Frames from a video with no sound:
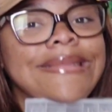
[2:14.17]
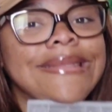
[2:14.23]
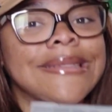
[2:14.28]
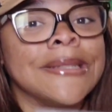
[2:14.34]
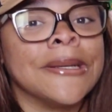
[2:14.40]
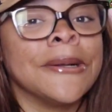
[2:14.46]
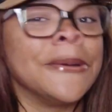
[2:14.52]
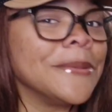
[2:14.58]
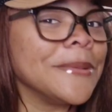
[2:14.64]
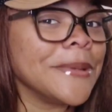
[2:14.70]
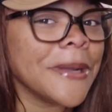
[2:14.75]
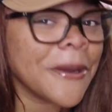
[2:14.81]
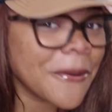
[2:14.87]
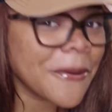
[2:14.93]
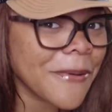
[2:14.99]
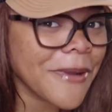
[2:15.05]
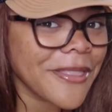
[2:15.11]
don't
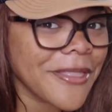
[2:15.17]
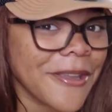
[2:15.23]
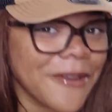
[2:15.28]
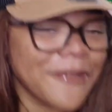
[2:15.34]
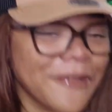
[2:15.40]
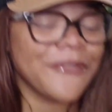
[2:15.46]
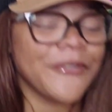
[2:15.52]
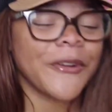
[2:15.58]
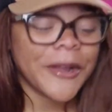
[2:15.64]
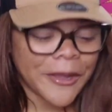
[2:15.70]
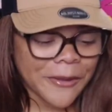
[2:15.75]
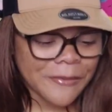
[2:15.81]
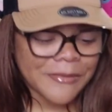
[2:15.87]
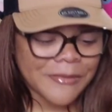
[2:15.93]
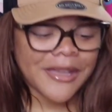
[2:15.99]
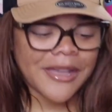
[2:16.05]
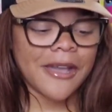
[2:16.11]
know where they're
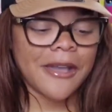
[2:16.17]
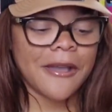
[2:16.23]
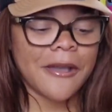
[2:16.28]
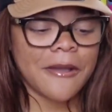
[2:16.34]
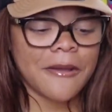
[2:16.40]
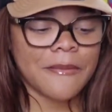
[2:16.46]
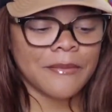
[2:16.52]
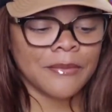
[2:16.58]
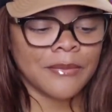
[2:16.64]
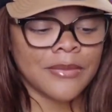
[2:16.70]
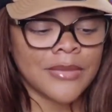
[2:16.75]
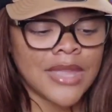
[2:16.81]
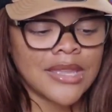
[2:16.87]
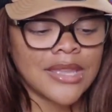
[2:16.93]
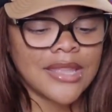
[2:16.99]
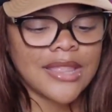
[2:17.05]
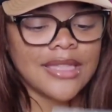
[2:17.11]
from.
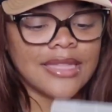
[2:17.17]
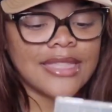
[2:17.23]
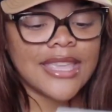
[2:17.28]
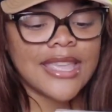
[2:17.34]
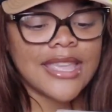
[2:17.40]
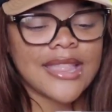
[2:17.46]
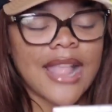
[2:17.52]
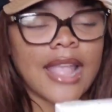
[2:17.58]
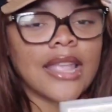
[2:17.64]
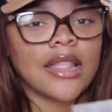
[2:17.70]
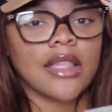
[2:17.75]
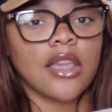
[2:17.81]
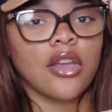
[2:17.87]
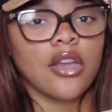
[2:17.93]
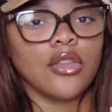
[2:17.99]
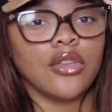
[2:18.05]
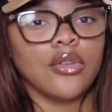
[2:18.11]
These, I can
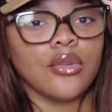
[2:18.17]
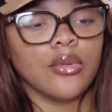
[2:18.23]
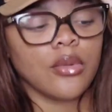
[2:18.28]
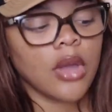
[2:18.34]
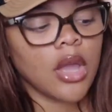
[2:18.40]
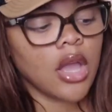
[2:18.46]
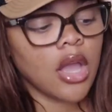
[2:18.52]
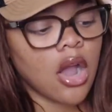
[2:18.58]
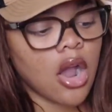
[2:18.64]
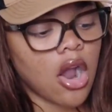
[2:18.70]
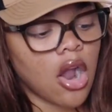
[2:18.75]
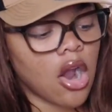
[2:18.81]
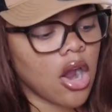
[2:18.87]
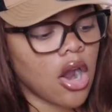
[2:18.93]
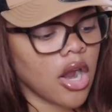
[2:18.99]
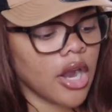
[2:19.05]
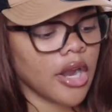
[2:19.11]
tell you,
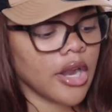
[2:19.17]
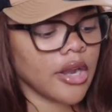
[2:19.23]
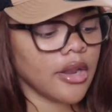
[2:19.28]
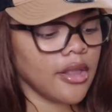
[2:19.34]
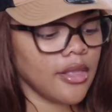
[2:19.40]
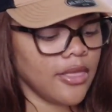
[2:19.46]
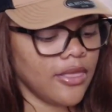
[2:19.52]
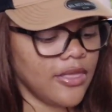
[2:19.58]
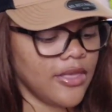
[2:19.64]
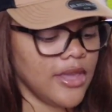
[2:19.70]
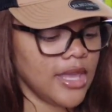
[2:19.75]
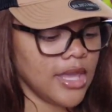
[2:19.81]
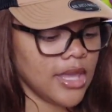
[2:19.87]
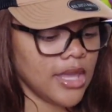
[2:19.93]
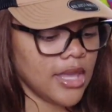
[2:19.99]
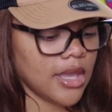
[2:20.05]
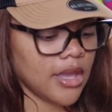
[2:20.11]
are
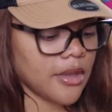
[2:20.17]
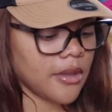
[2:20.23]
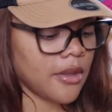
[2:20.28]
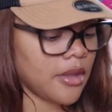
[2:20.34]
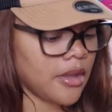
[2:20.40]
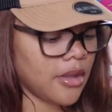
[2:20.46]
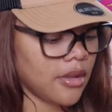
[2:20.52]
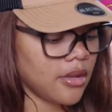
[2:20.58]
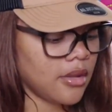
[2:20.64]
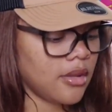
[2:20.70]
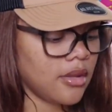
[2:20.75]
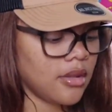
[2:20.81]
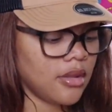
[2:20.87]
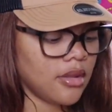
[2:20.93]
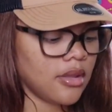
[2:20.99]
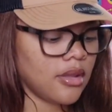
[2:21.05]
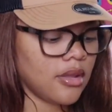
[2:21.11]
the
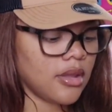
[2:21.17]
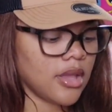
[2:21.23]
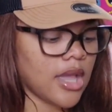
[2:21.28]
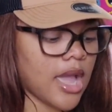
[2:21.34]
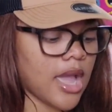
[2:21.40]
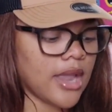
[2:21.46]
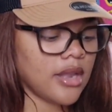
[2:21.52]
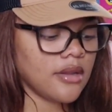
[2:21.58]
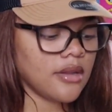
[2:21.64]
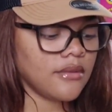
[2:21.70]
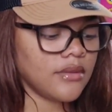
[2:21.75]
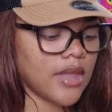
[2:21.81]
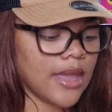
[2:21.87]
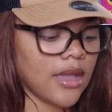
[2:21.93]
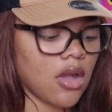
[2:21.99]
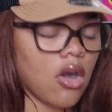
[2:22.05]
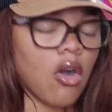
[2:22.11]
kind of
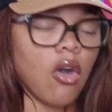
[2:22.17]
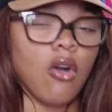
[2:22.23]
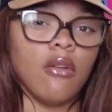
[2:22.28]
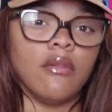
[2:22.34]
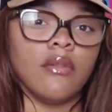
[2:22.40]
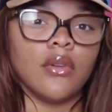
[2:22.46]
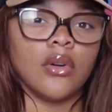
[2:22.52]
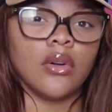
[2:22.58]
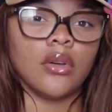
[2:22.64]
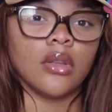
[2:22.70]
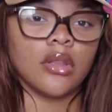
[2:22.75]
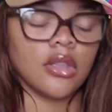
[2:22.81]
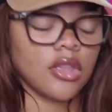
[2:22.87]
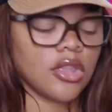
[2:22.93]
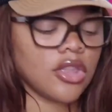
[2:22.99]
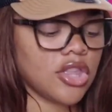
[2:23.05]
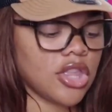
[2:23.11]
like oval
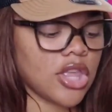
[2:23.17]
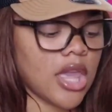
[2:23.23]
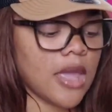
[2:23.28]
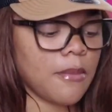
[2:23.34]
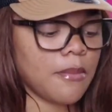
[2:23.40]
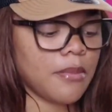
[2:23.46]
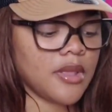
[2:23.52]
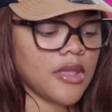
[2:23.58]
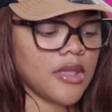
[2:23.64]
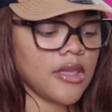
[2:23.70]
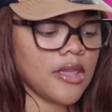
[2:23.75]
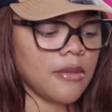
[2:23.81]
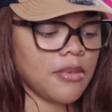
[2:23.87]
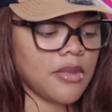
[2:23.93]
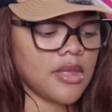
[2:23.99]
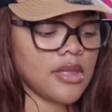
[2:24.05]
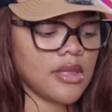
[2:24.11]
shaped
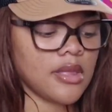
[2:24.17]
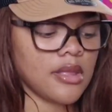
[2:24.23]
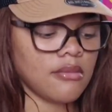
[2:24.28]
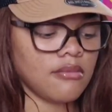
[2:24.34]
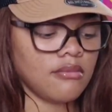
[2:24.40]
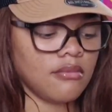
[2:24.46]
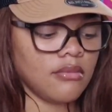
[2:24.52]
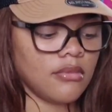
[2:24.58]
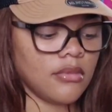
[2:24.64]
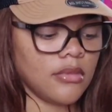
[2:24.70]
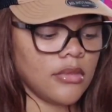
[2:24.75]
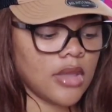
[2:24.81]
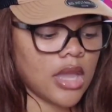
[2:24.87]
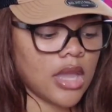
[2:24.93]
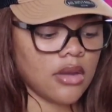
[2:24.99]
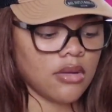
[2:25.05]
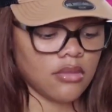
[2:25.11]
tips.
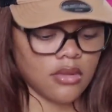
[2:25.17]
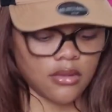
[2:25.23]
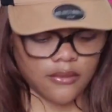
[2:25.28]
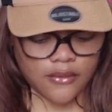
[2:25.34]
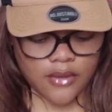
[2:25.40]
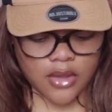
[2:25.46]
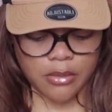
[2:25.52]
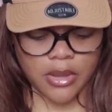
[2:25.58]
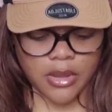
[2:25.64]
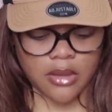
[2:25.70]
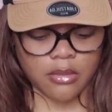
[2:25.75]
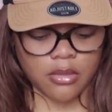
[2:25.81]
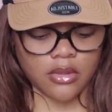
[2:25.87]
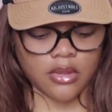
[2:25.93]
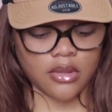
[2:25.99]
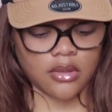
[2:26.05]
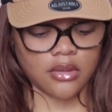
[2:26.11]
I don't know if I'll be
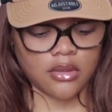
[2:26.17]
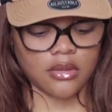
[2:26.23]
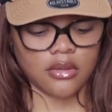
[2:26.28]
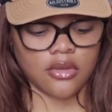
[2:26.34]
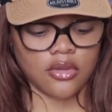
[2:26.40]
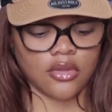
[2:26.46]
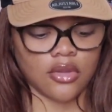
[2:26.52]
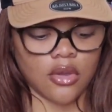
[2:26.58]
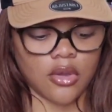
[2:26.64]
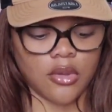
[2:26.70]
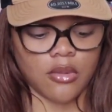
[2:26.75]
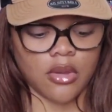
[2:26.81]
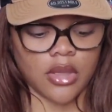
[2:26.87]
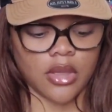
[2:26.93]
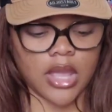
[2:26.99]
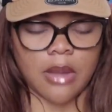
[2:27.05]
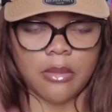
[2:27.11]
able to show you
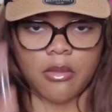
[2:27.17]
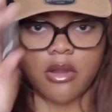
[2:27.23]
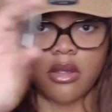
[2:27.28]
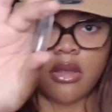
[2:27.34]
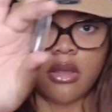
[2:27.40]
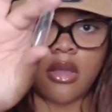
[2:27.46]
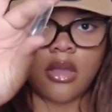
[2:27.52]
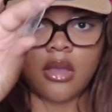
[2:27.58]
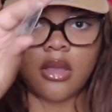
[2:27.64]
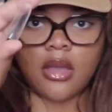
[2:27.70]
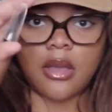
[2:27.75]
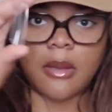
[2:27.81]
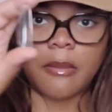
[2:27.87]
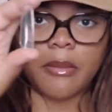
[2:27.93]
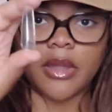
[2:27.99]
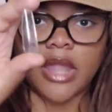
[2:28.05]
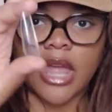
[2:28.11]
on camera,
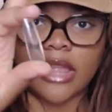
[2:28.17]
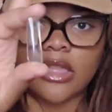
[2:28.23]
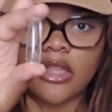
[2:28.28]
but like